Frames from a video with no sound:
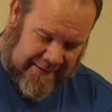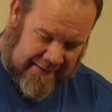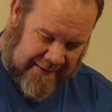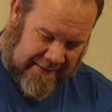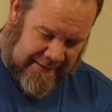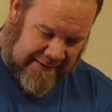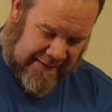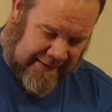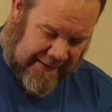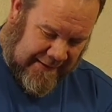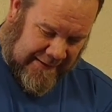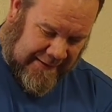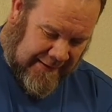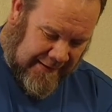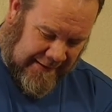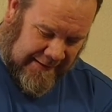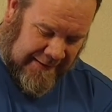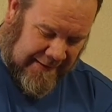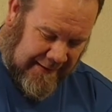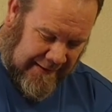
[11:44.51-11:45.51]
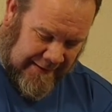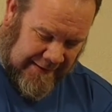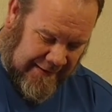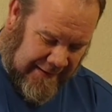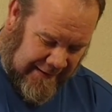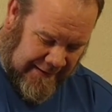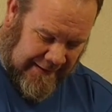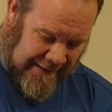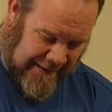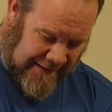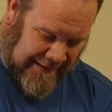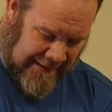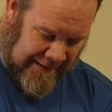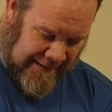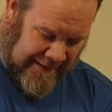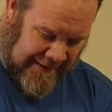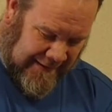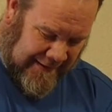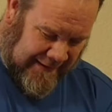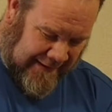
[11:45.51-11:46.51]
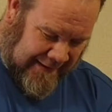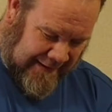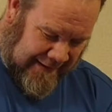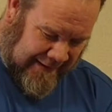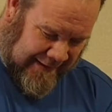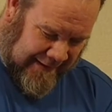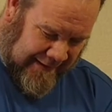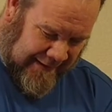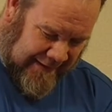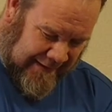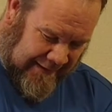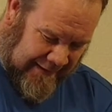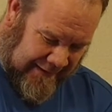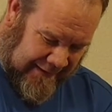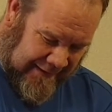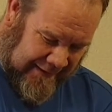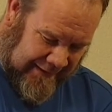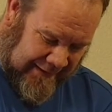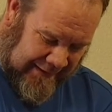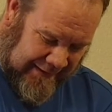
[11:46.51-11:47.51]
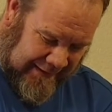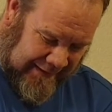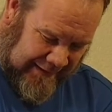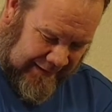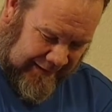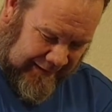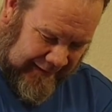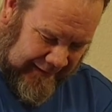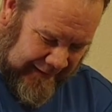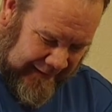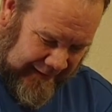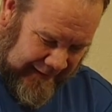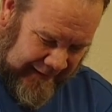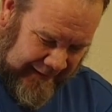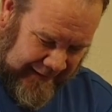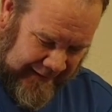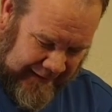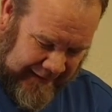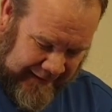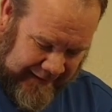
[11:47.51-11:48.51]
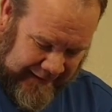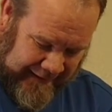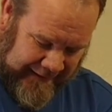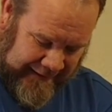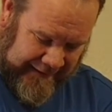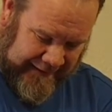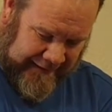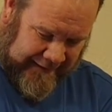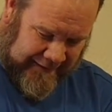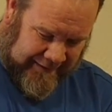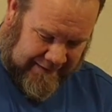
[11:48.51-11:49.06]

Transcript: [no speech]